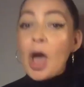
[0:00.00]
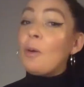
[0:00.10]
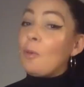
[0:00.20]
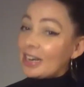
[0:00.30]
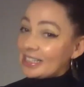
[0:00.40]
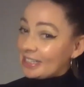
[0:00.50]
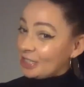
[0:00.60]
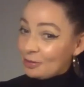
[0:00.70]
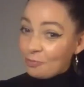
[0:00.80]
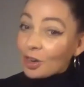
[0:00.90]
What is it
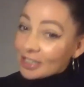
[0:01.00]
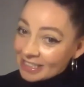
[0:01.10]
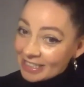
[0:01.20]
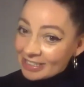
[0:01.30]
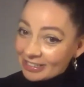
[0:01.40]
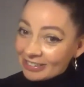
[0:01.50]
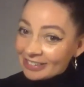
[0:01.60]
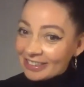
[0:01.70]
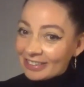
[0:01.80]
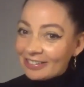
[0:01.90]
you want to do?
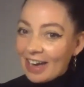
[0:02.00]
You know,